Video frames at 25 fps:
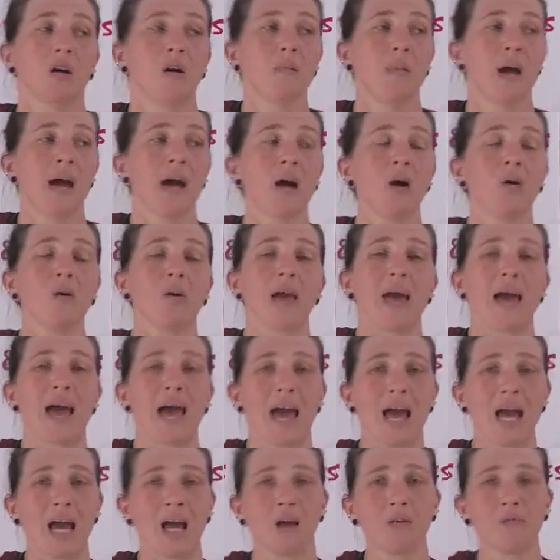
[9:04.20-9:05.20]
out
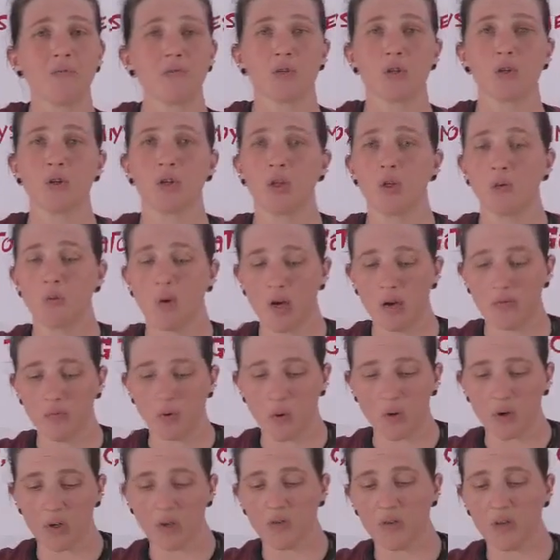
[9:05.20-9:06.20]
after you have
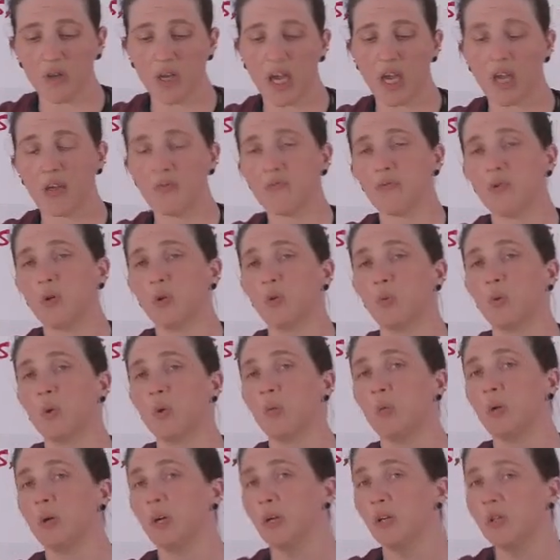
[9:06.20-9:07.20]
ordered the gatefold, we
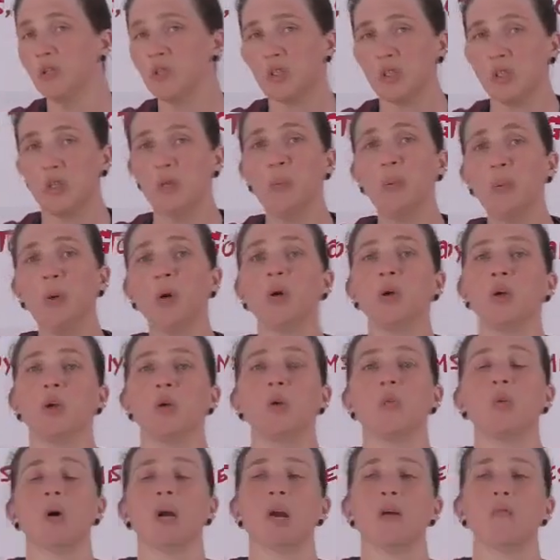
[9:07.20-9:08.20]
will still pull you
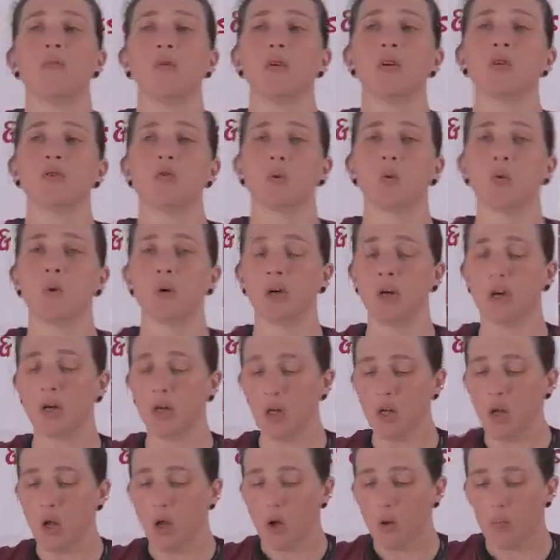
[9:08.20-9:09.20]
whatever is
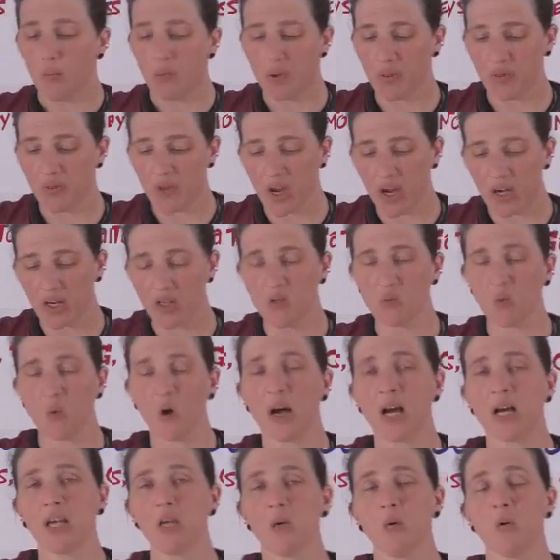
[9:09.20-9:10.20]
ordered, but that is
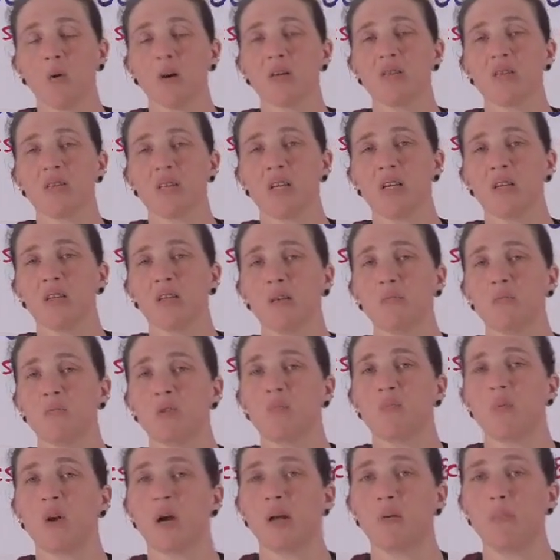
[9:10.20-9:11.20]
why you are seeing them
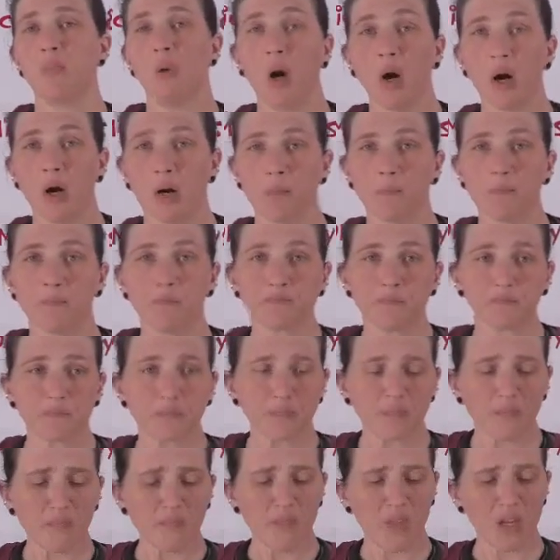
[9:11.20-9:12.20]
spread apart.
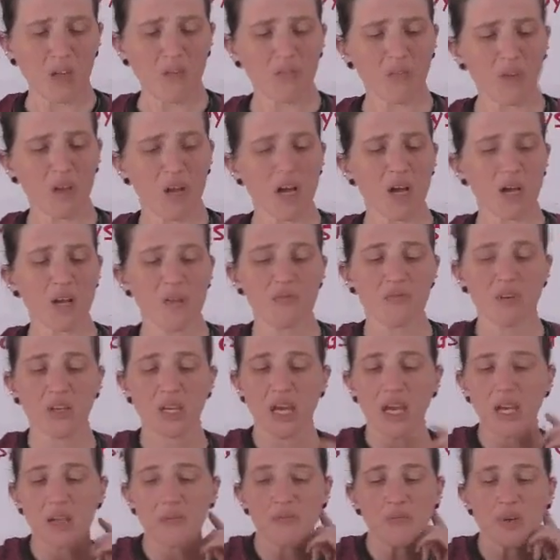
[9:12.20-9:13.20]
The
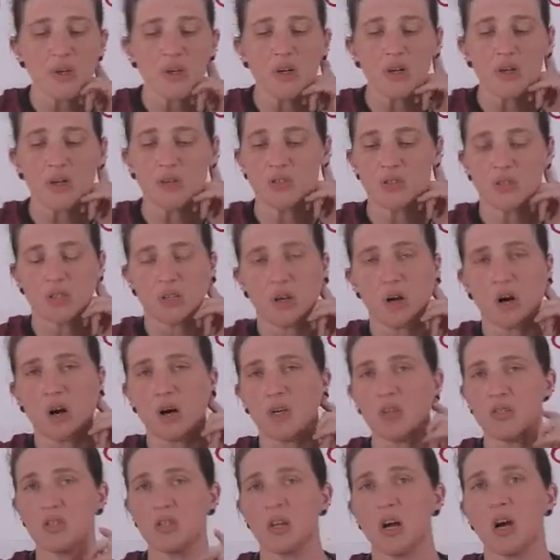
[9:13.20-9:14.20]
gatefolds, the
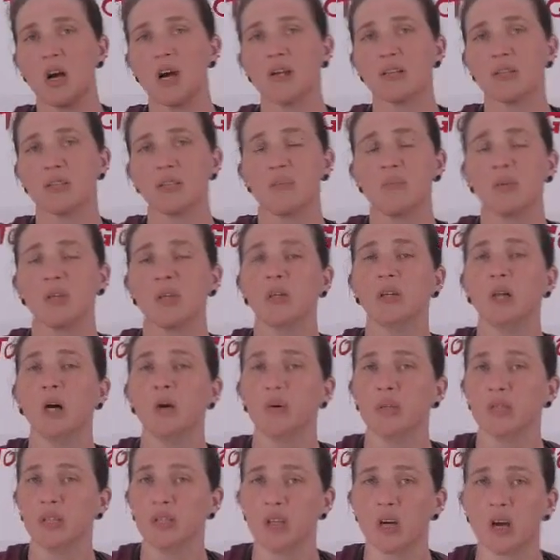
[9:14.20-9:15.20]
cardstocks, some of the
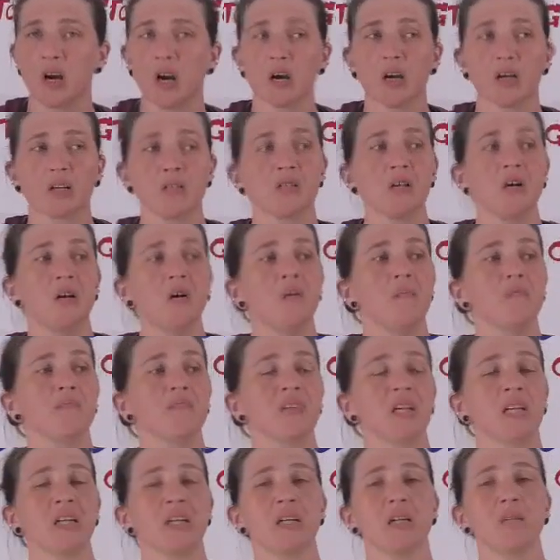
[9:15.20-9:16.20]
glow-in-the-darks,
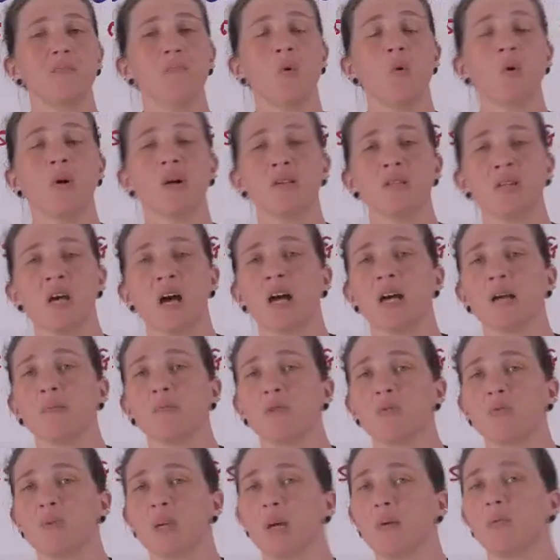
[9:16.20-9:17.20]
they need more time
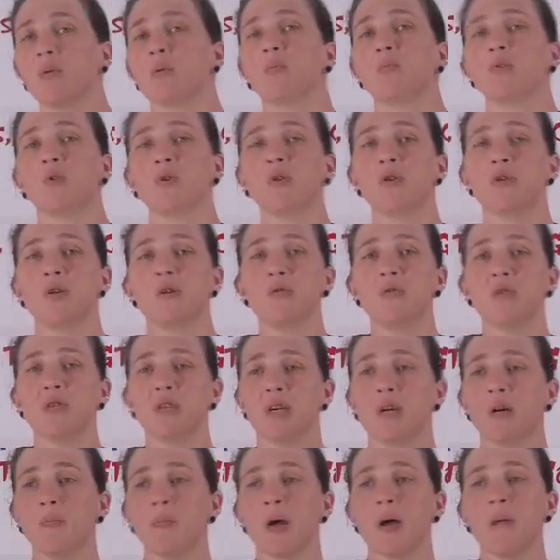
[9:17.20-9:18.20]
to be able to produce
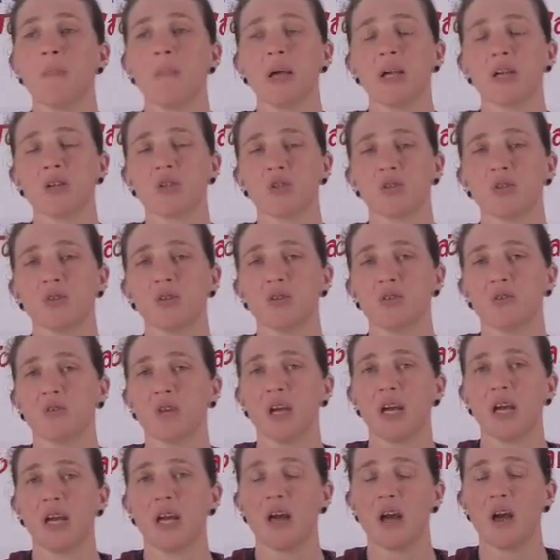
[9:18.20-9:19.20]
them and make sure that
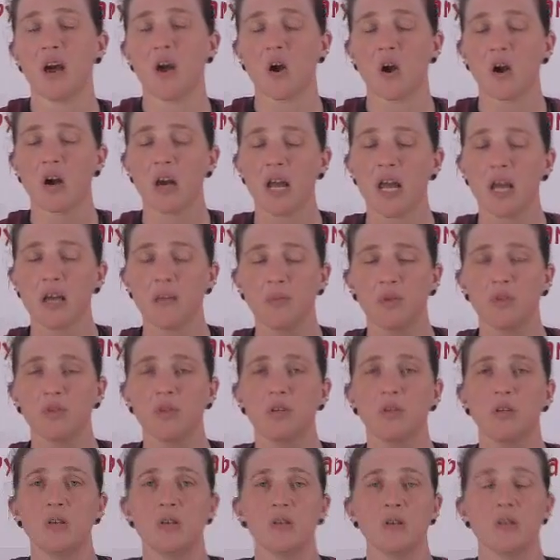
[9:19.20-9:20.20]
they are able
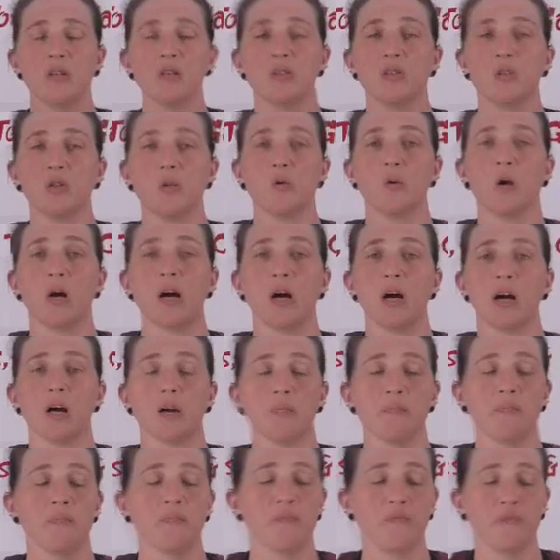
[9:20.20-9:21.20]
to fill
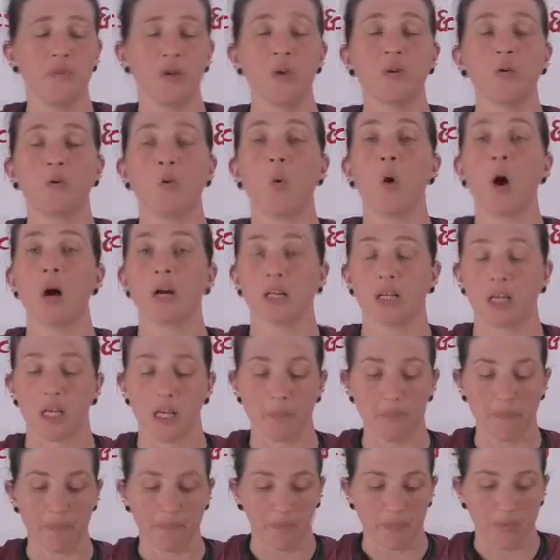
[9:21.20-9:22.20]
a quantity.
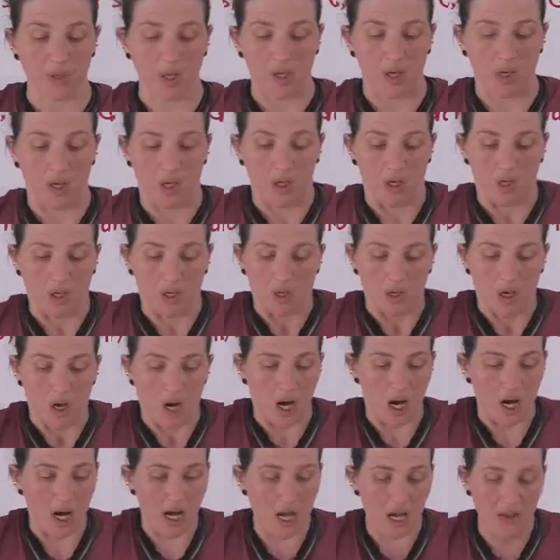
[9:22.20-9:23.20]

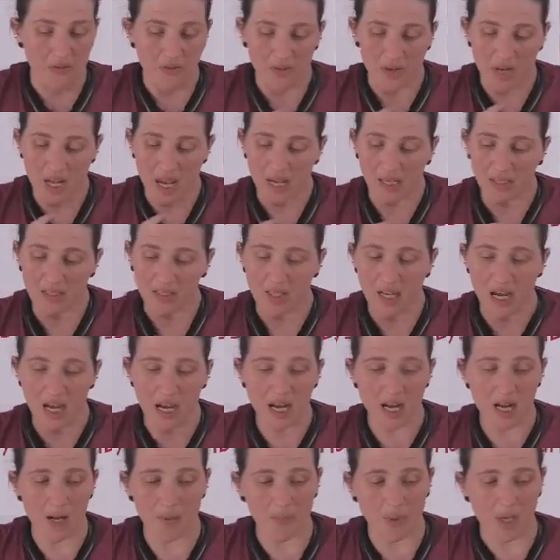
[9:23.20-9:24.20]
Next
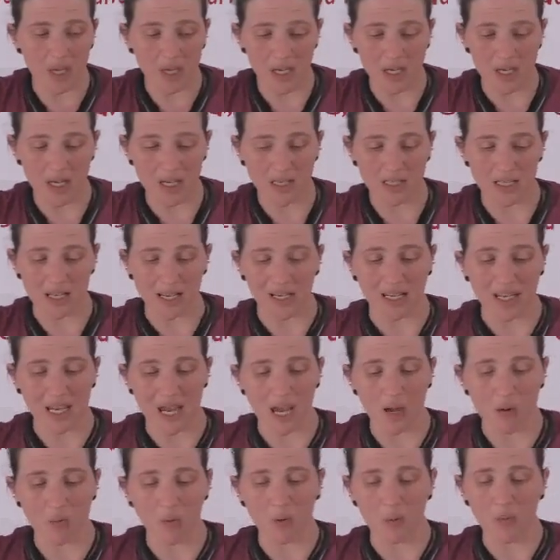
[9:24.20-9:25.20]
up is
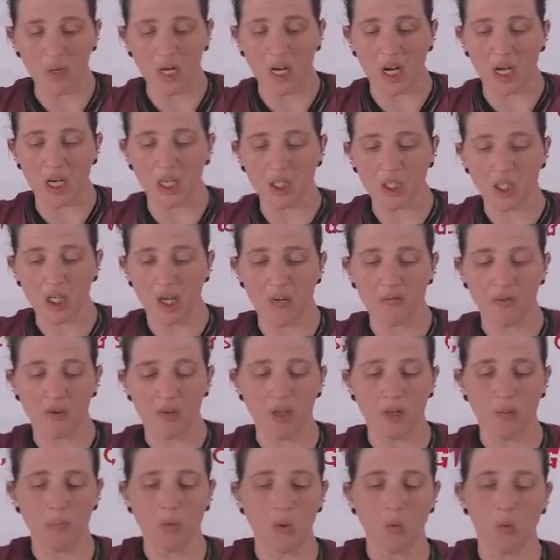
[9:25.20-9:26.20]
Catwoman Uncovered
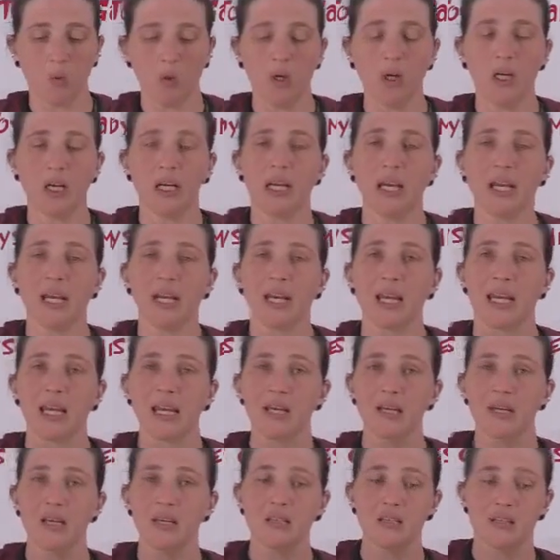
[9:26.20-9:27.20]
#1. It
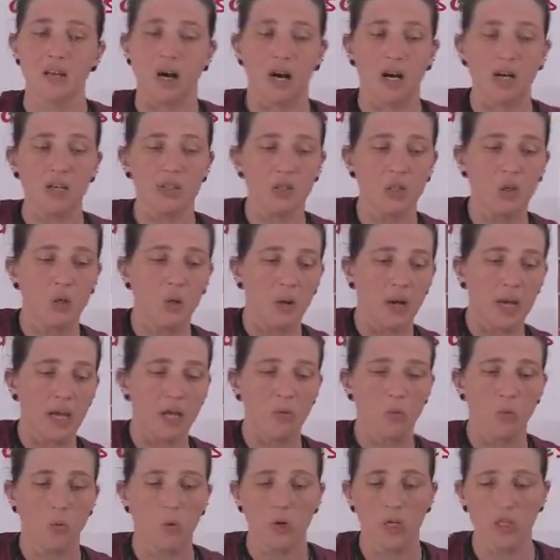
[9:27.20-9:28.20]
is also a
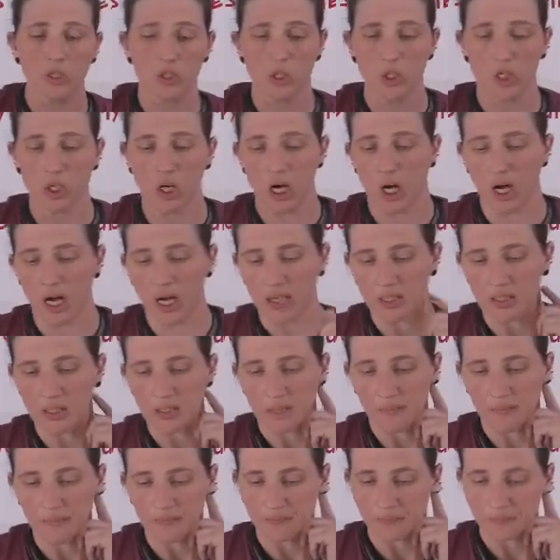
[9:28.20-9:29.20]
one-shot.
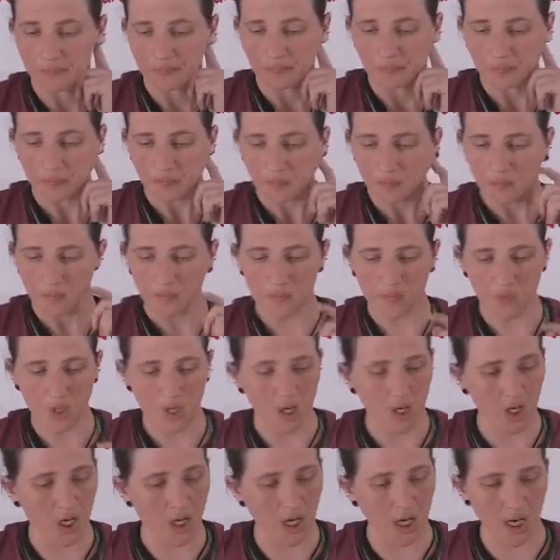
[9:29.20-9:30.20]

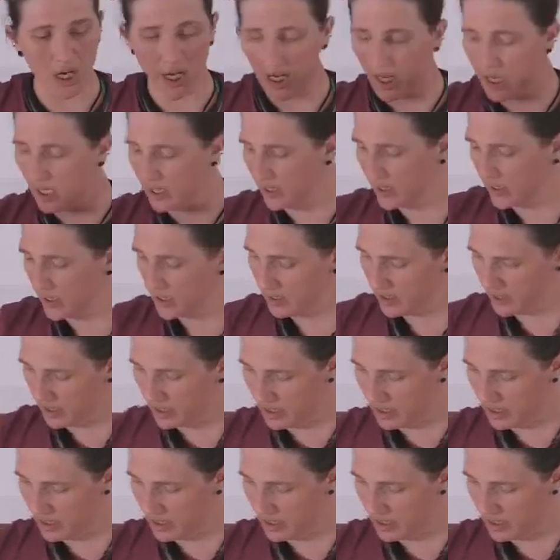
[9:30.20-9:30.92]
Let's see,